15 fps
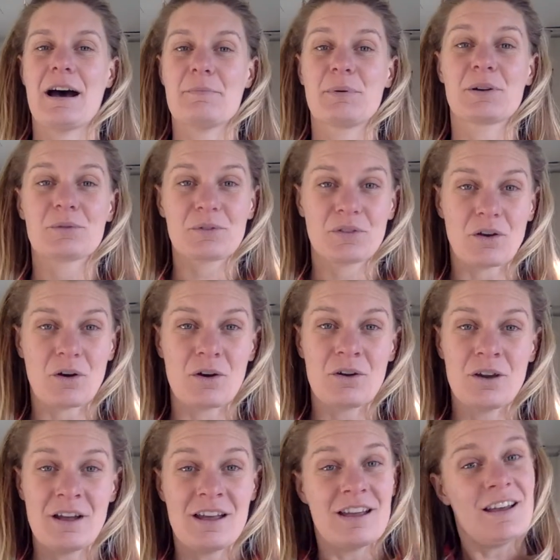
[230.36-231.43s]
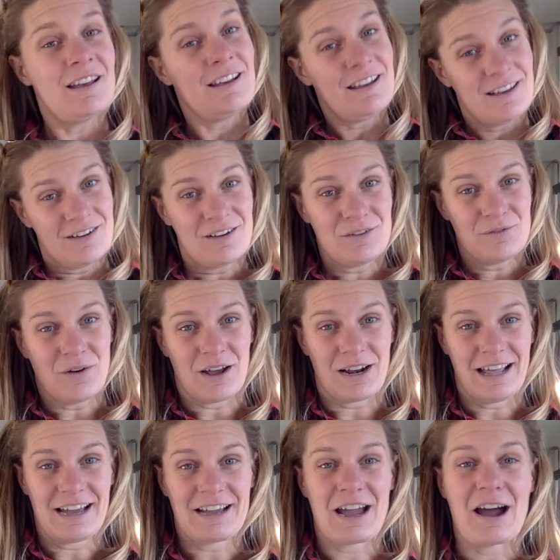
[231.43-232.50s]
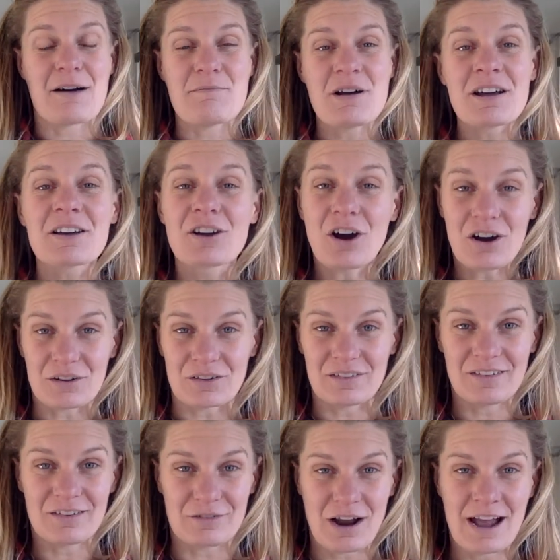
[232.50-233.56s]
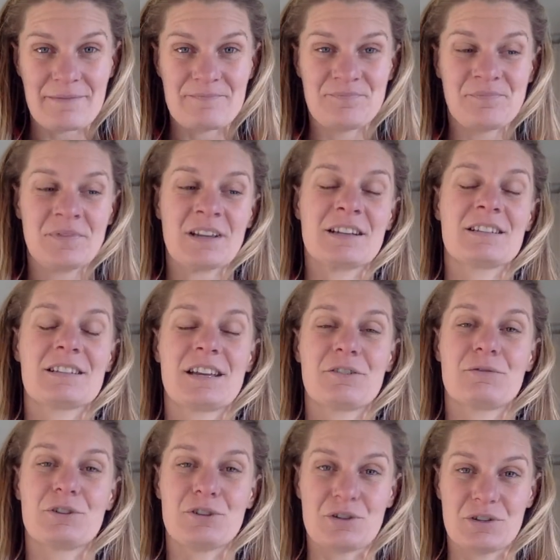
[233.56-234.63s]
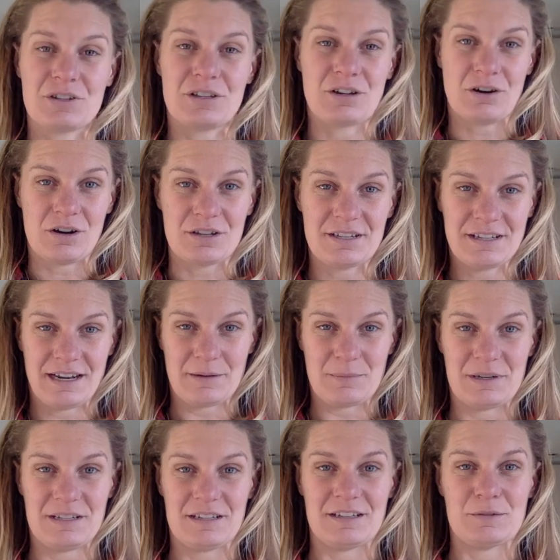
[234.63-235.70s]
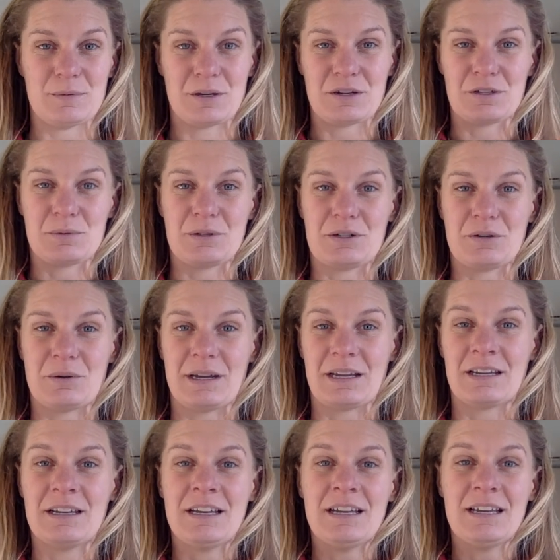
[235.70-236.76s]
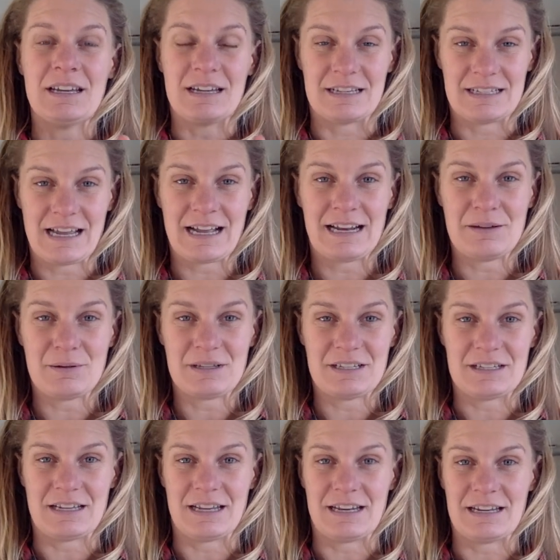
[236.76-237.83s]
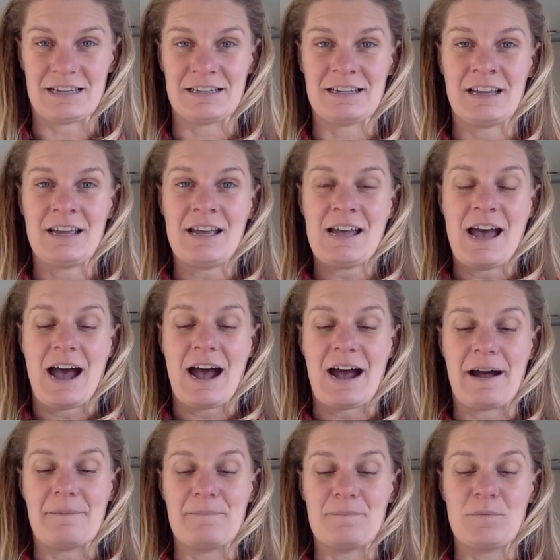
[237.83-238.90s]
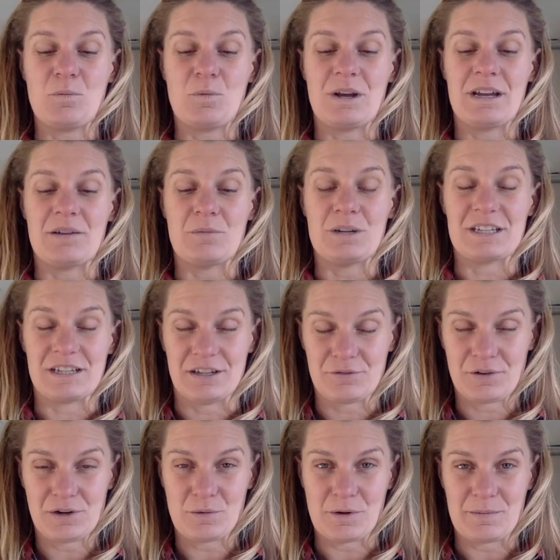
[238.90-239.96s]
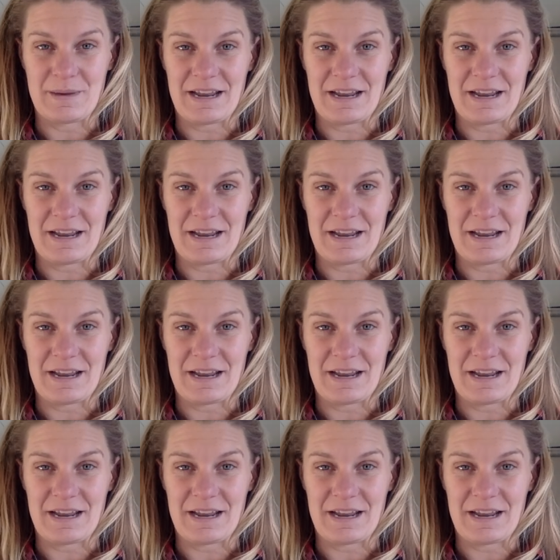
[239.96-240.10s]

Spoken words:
but also final outcome, costs, right? It's going to reduce the cost in our business because we're doing exactly what's needed. We're delivering what